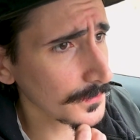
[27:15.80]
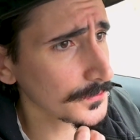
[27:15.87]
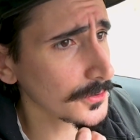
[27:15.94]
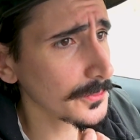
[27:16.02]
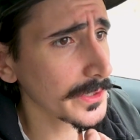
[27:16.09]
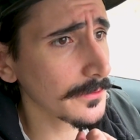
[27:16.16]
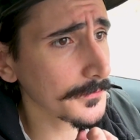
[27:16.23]

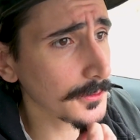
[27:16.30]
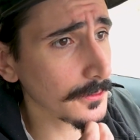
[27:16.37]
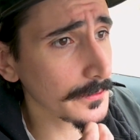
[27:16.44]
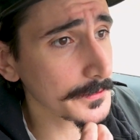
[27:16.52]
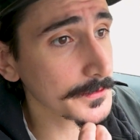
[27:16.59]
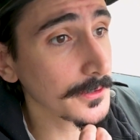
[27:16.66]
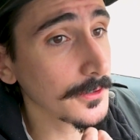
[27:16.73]
to where, of
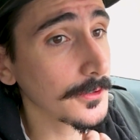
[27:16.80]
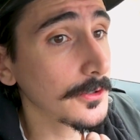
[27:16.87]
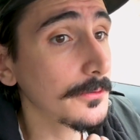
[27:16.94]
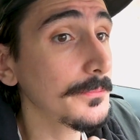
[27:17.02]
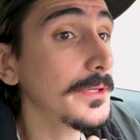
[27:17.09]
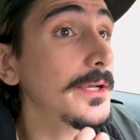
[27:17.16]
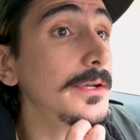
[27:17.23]
course, the
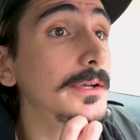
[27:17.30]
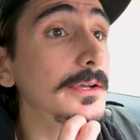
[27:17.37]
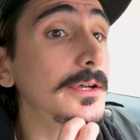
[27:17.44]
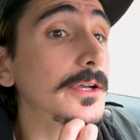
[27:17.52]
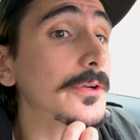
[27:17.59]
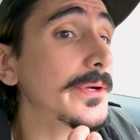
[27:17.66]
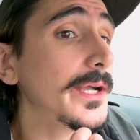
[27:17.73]
home
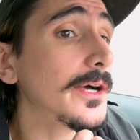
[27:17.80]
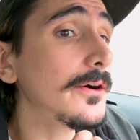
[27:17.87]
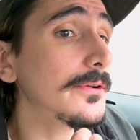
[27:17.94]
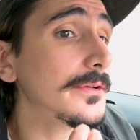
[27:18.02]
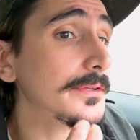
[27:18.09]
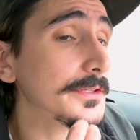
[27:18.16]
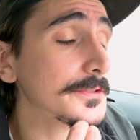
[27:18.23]

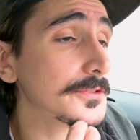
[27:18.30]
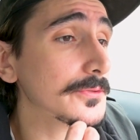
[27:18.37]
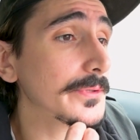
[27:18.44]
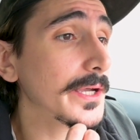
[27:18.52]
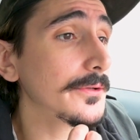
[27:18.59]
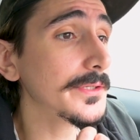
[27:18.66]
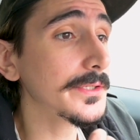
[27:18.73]
crowd is
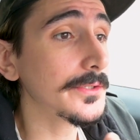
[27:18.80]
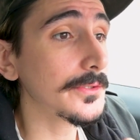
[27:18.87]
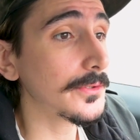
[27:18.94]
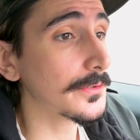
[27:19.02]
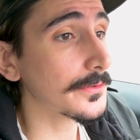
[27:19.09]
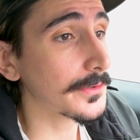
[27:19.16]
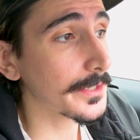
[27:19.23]
surrounding
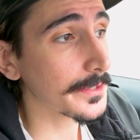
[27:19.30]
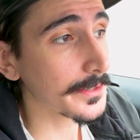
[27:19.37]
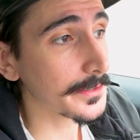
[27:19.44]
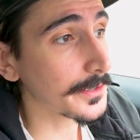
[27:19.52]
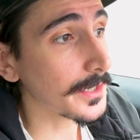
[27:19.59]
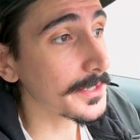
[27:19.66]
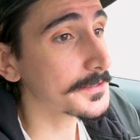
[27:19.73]
like
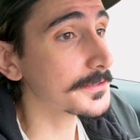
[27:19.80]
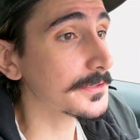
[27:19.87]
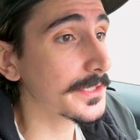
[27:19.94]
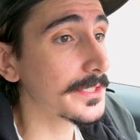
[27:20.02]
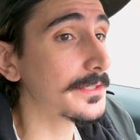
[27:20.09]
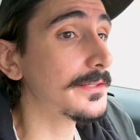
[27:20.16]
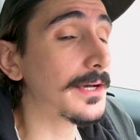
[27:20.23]
an
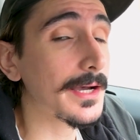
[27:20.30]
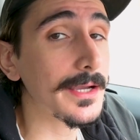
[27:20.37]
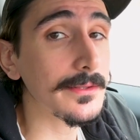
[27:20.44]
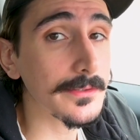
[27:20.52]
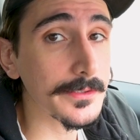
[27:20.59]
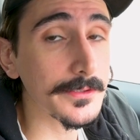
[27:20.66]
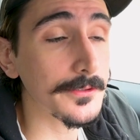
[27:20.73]
isolated
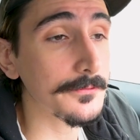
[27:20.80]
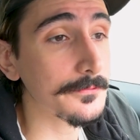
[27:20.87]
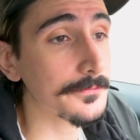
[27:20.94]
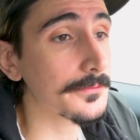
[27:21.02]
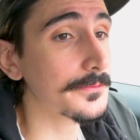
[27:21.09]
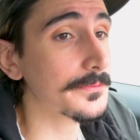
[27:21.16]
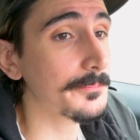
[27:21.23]
island
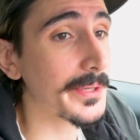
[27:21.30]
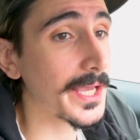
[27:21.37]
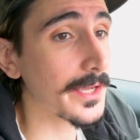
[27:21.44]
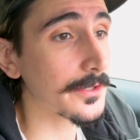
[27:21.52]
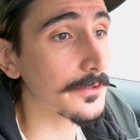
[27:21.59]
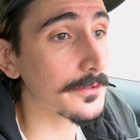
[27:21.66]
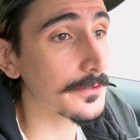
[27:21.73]
of
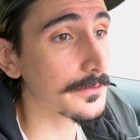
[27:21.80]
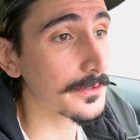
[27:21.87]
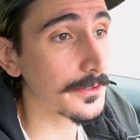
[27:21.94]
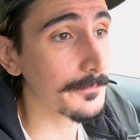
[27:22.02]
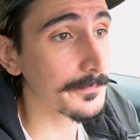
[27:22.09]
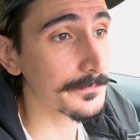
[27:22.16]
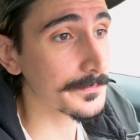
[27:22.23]

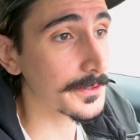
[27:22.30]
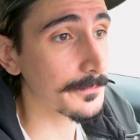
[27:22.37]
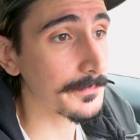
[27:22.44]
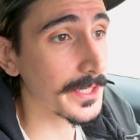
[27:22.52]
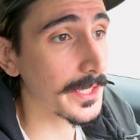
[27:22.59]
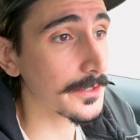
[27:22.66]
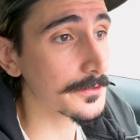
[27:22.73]
a
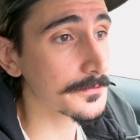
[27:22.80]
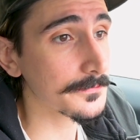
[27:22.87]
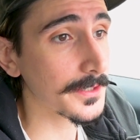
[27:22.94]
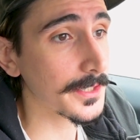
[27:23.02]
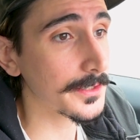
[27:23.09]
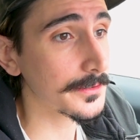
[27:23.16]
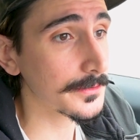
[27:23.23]
Packers
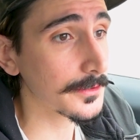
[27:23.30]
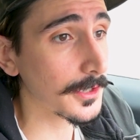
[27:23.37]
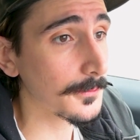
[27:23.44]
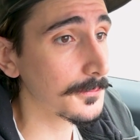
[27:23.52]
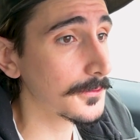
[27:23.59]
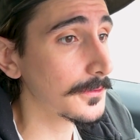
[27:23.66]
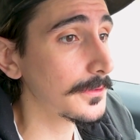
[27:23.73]
fan
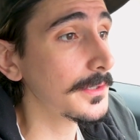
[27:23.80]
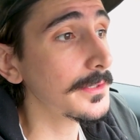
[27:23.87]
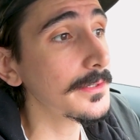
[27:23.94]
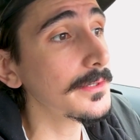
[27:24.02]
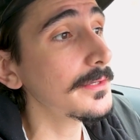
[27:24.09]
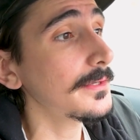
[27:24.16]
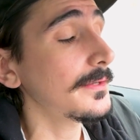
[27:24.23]
couple,
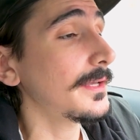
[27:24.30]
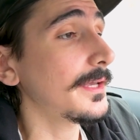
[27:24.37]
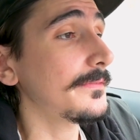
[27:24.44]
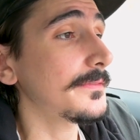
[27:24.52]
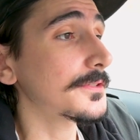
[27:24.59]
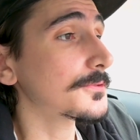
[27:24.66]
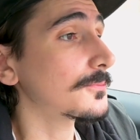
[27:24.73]

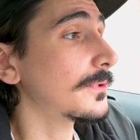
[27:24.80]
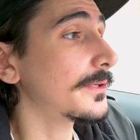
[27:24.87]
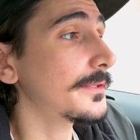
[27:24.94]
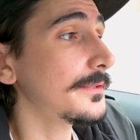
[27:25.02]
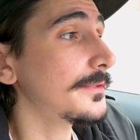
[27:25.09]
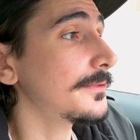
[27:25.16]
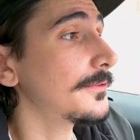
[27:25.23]
and this
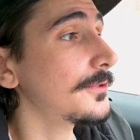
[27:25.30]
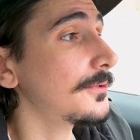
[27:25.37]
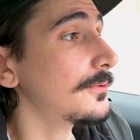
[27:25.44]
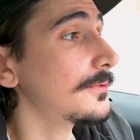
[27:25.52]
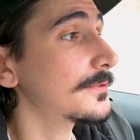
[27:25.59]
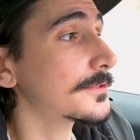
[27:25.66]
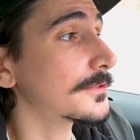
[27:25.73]
one
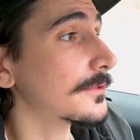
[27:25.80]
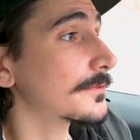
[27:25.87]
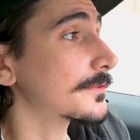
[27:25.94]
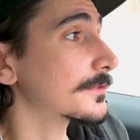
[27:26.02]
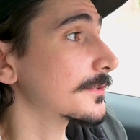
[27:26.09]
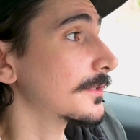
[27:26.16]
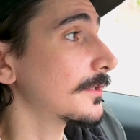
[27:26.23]
dude
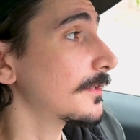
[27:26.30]
starts